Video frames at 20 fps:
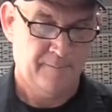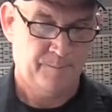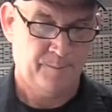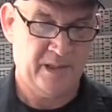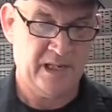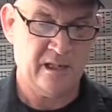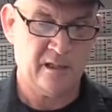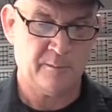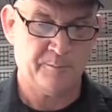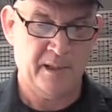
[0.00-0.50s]

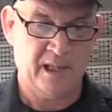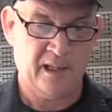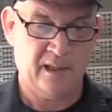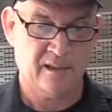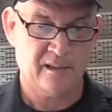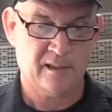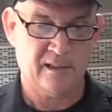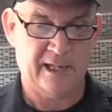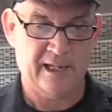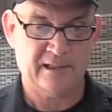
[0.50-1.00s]
These
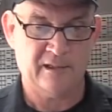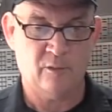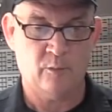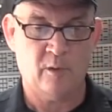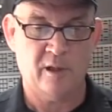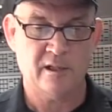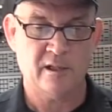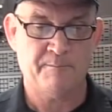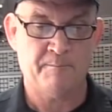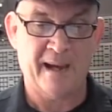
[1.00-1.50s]
bells, like the
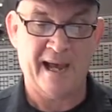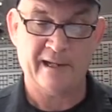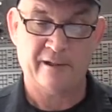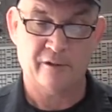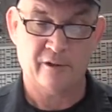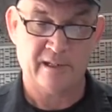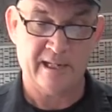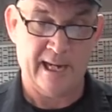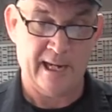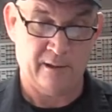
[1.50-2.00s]
ones
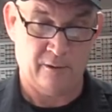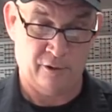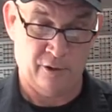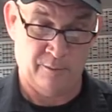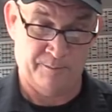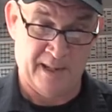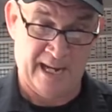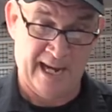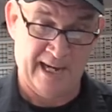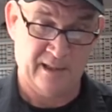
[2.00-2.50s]
bikers hang on
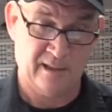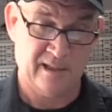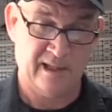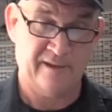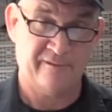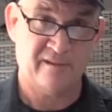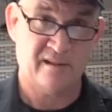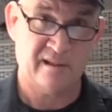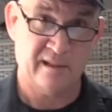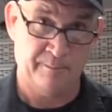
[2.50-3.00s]
their bikes,
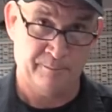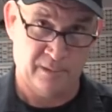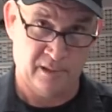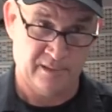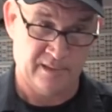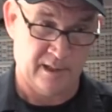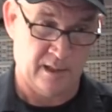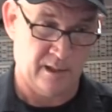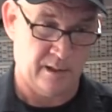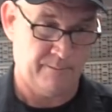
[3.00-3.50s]
have
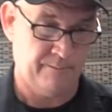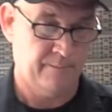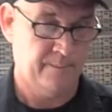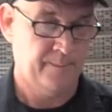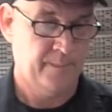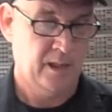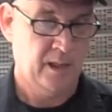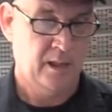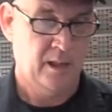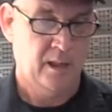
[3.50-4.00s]
symbols on
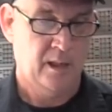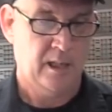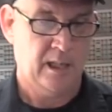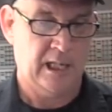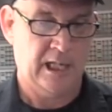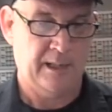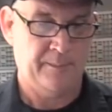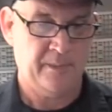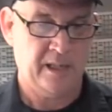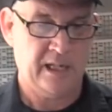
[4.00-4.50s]

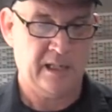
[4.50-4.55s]
them.